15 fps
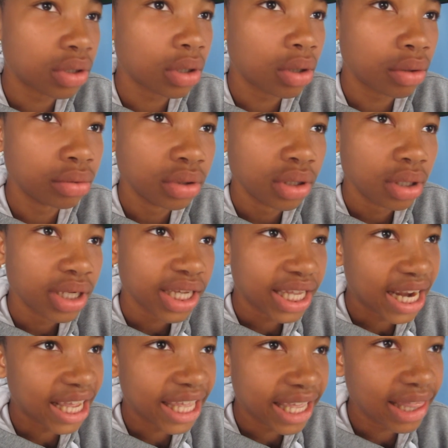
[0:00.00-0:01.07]
So
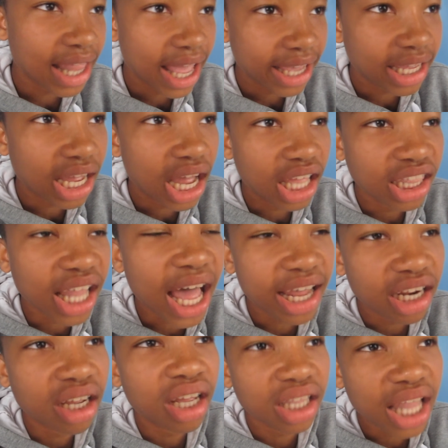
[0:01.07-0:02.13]
can I get like a
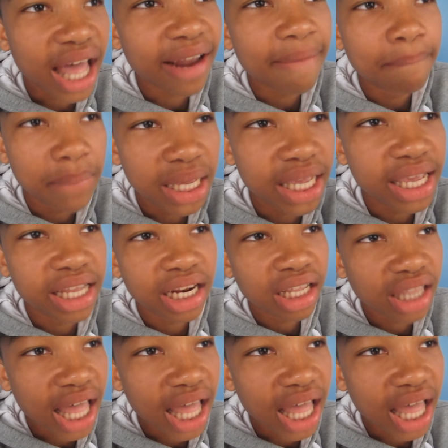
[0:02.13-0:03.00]
lot of a lot of meat and a